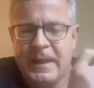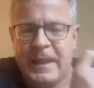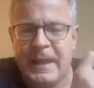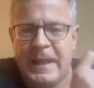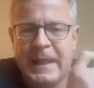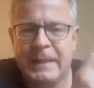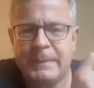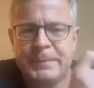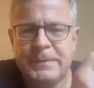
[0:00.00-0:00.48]

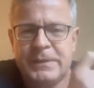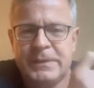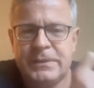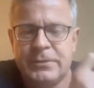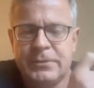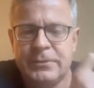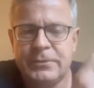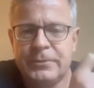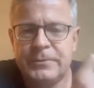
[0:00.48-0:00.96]
helps
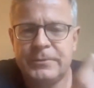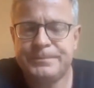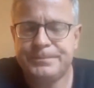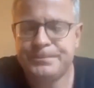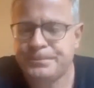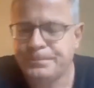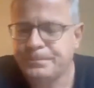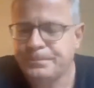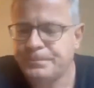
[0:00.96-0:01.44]
to
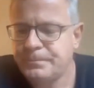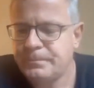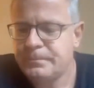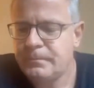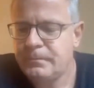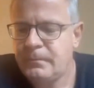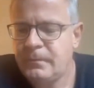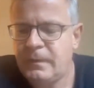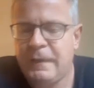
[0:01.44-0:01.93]

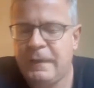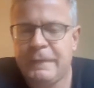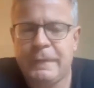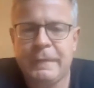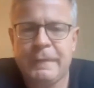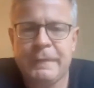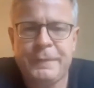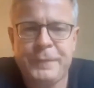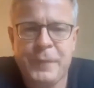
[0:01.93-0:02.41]

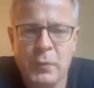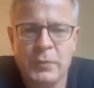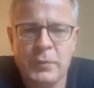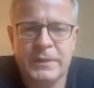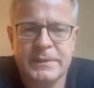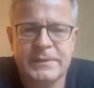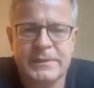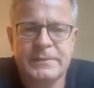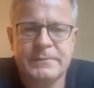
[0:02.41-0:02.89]

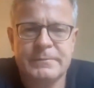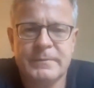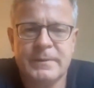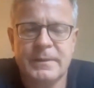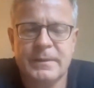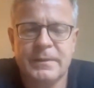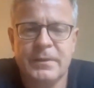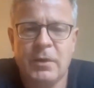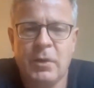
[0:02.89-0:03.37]
focus
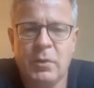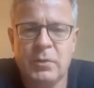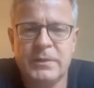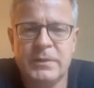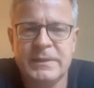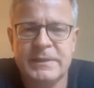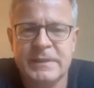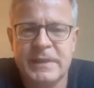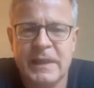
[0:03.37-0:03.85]
the whole
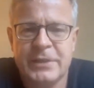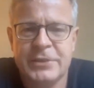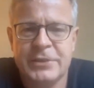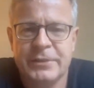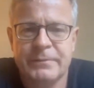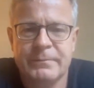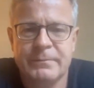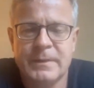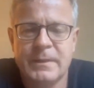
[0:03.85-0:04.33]

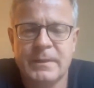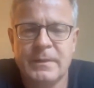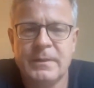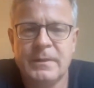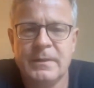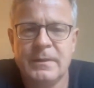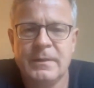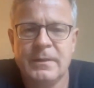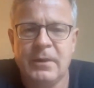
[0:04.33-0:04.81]
discussion
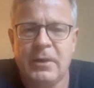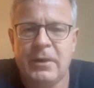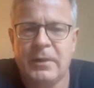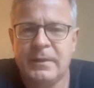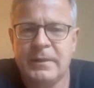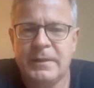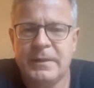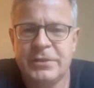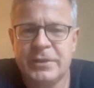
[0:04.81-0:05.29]

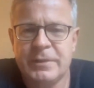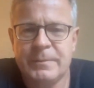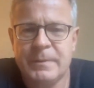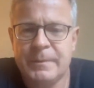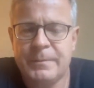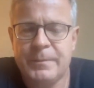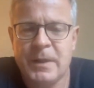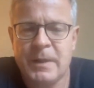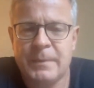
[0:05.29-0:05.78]
on
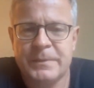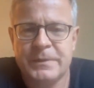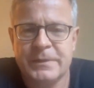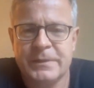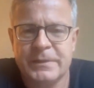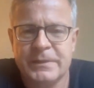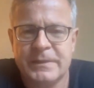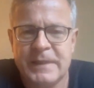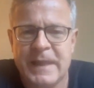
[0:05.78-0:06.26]
legitimate
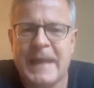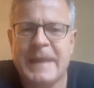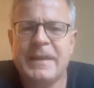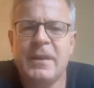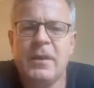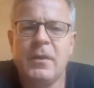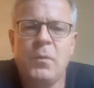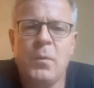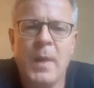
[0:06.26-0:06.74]
purposes
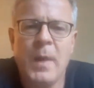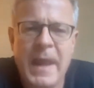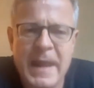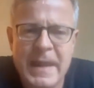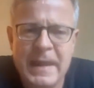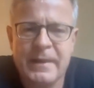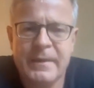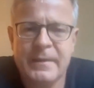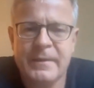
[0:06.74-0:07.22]
and
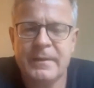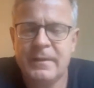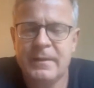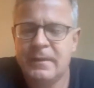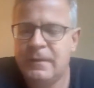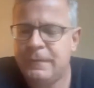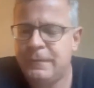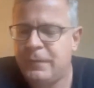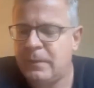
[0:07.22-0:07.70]
away
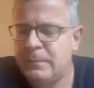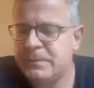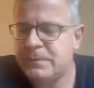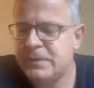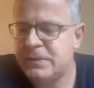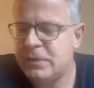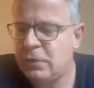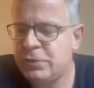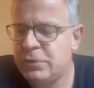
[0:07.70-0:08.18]
from
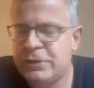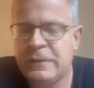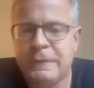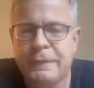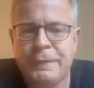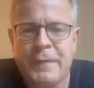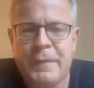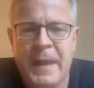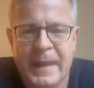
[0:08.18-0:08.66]
social
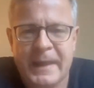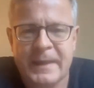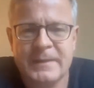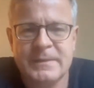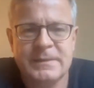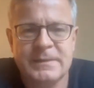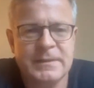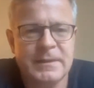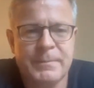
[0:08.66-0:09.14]

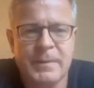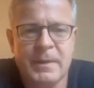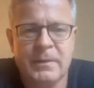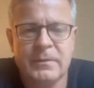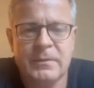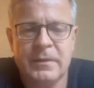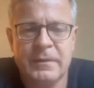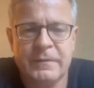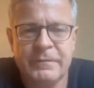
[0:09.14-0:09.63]
facts
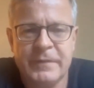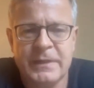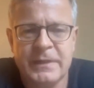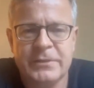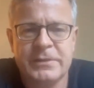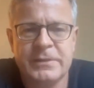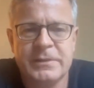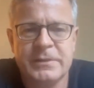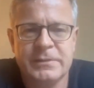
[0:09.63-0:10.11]
about
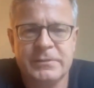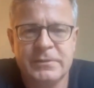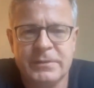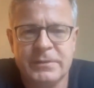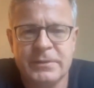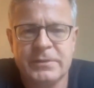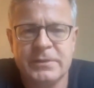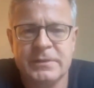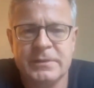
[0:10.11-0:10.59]
conventions,
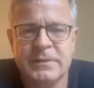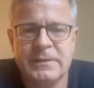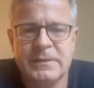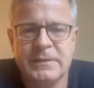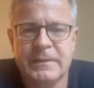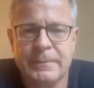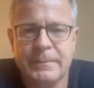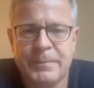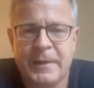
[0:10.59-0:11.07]

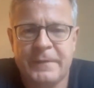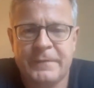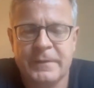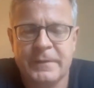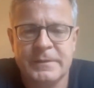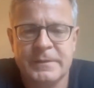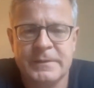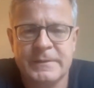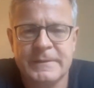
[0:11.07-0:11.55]
traditions,
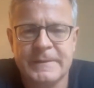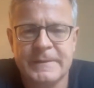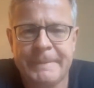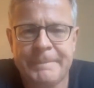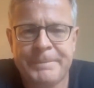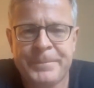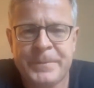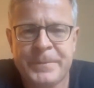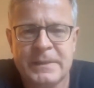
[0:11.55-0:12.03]
preferences.
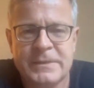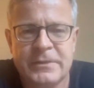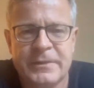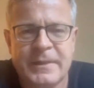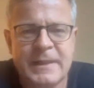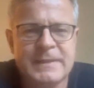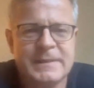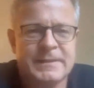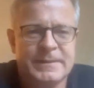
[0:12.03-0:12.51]
So
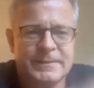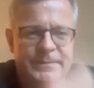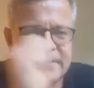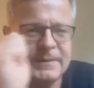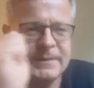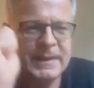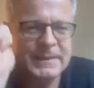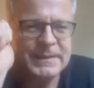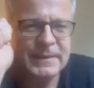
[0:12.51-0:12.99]

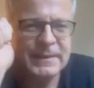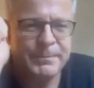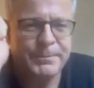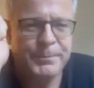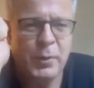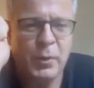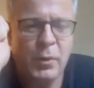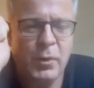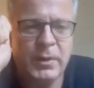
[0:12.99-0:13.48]
that's an
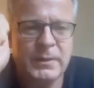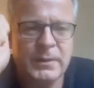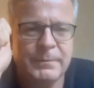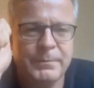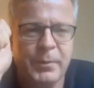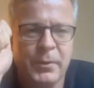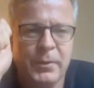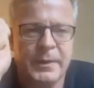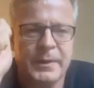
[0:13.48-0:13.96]

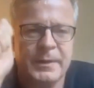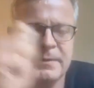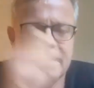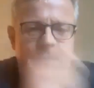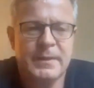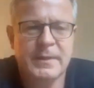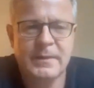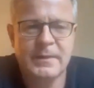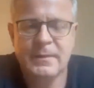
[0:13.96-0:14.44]
important point,
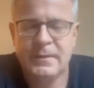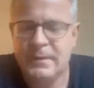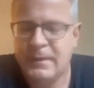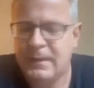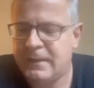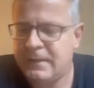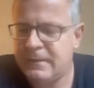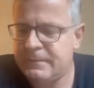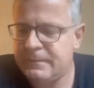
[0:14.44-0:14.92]

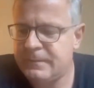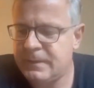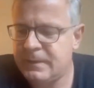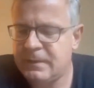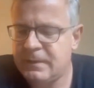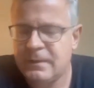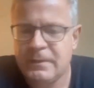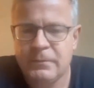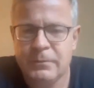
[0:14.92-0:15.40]

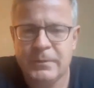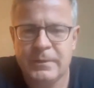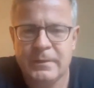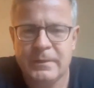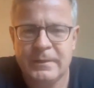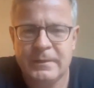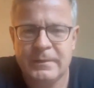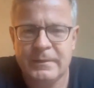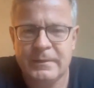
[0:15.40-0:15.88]

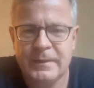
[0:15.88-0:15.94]
with